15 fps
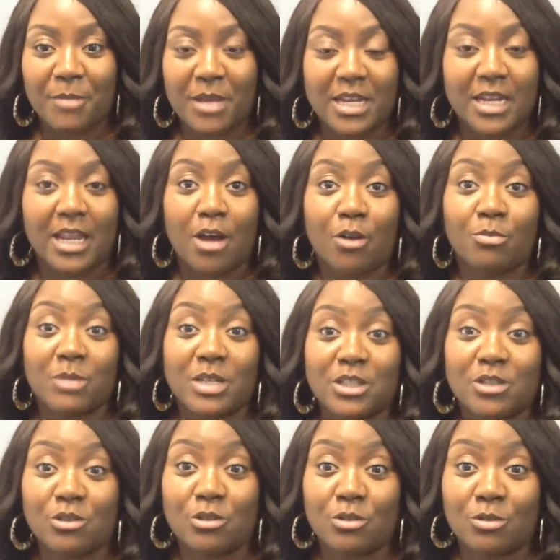It allowed me
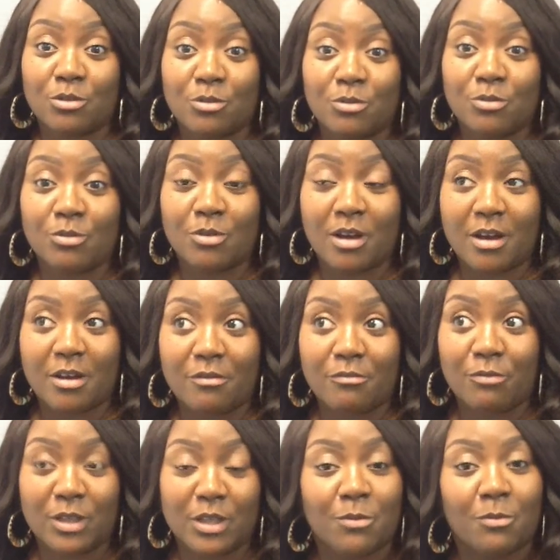to do
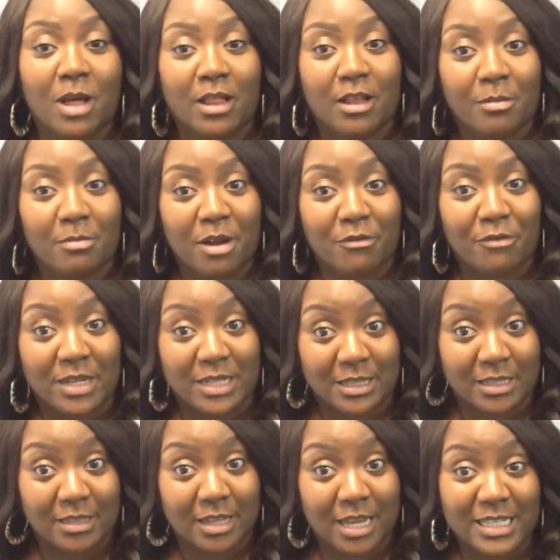really well on my
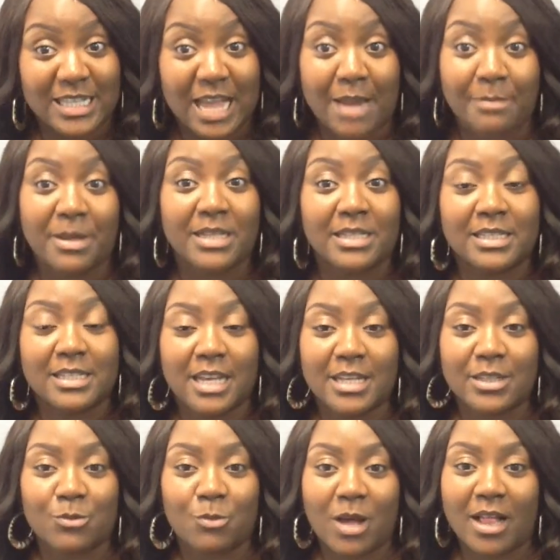written assignments
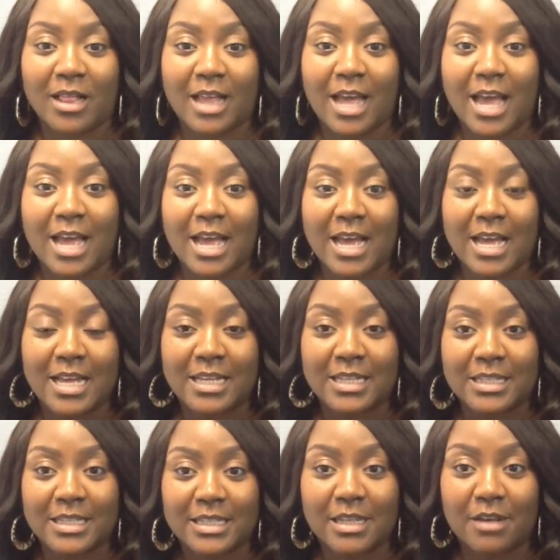as well
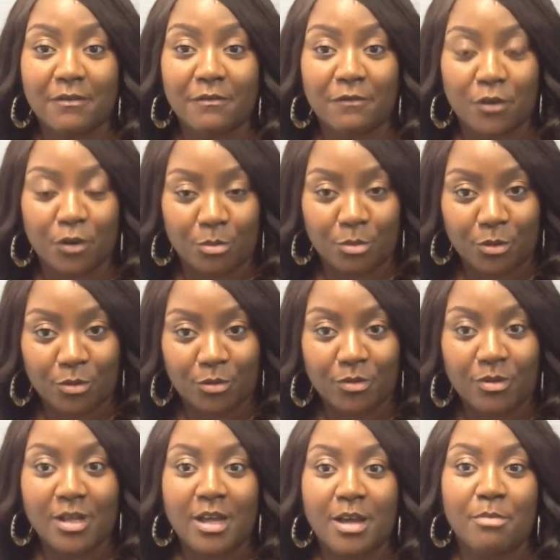as verbal
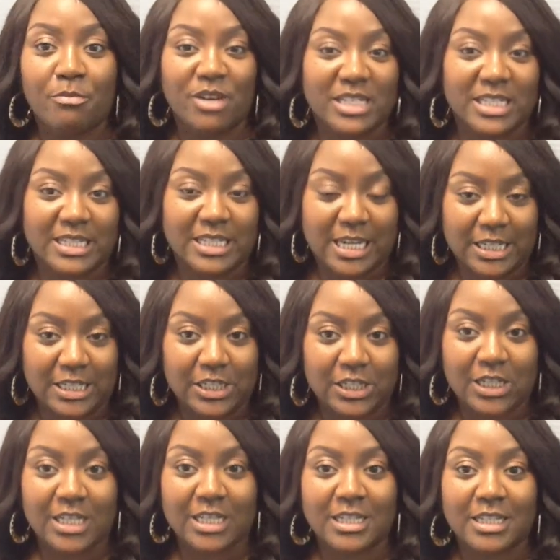
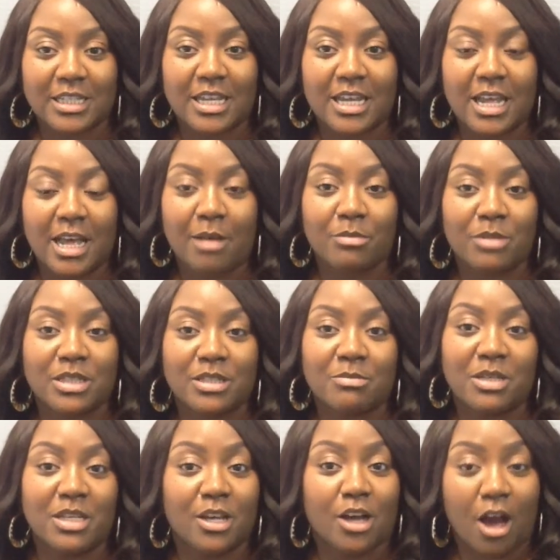presentation. It helped me to
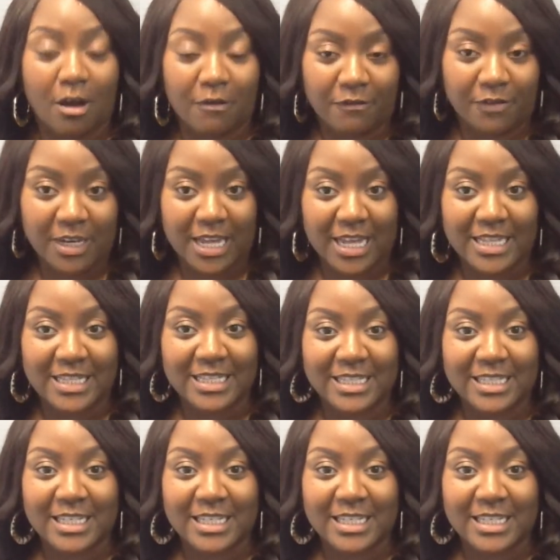be confident.